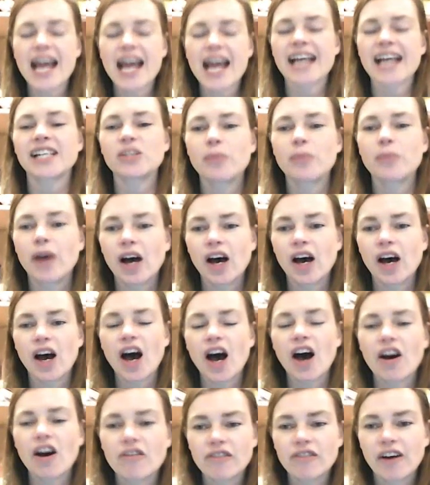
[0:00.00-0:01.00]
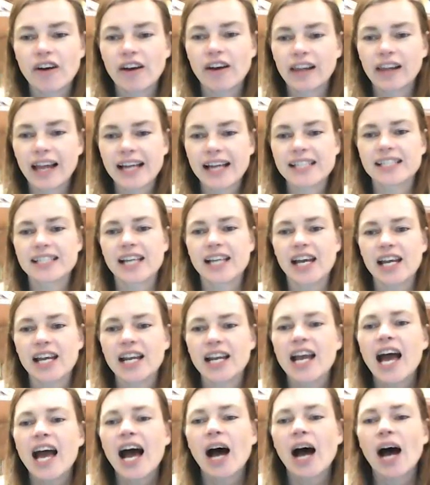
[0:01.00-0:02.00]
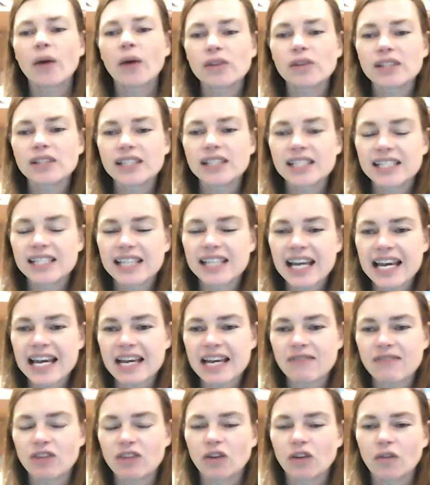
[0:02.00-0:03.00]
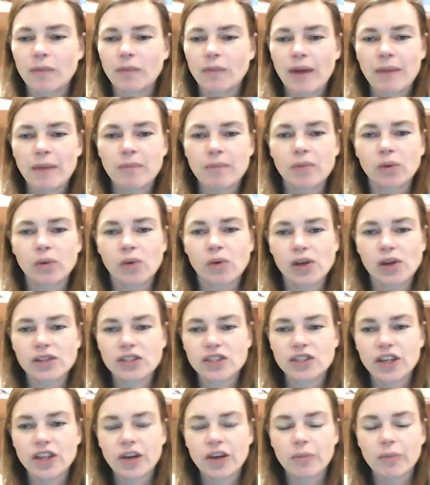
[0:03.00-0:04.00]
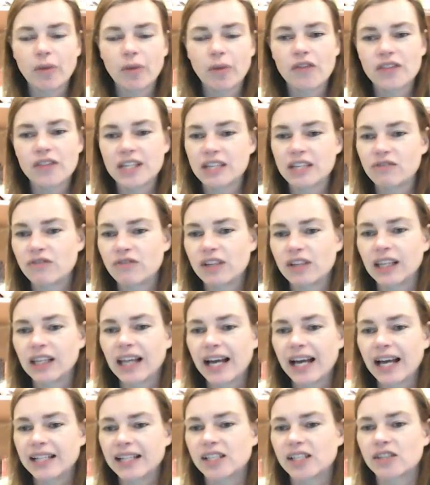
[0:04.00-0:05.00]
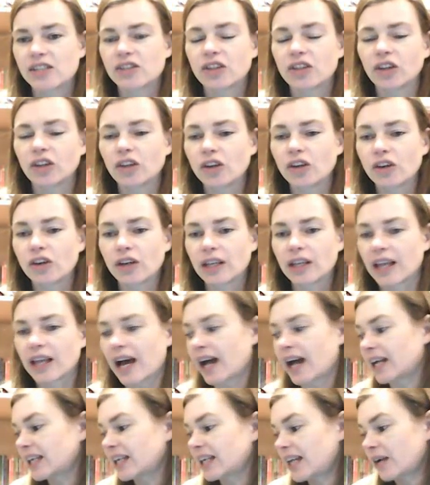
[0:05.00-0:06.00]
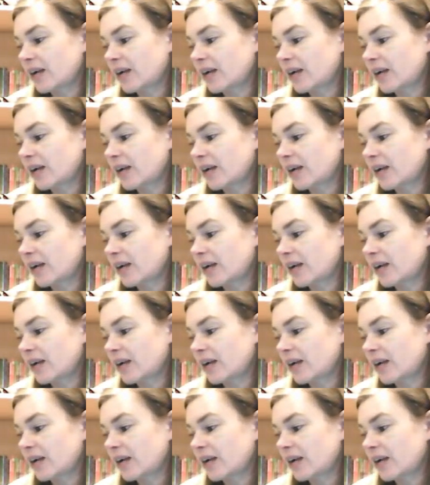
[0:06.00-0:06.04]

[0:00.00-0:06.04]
the next part of our lesson, I want to see if you can remember what some of the different letters look like.